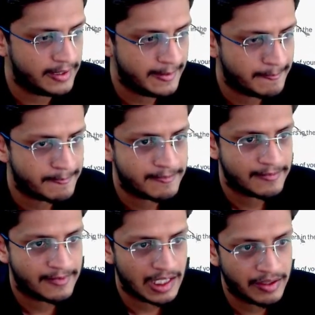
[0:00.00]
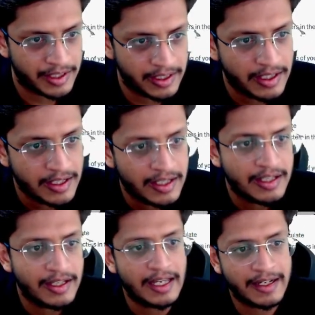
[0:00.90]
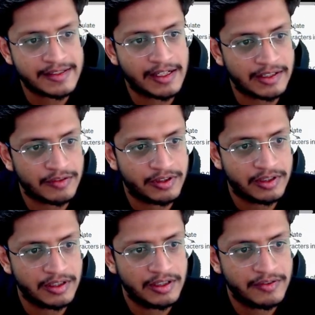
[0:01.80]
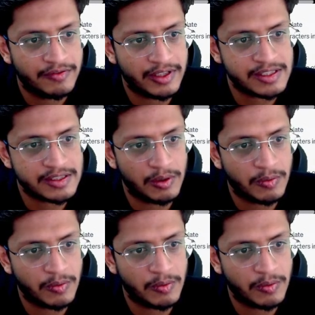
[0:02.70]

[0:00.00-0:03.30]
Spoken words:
Okay. N is the length of word. Base is equal to 1.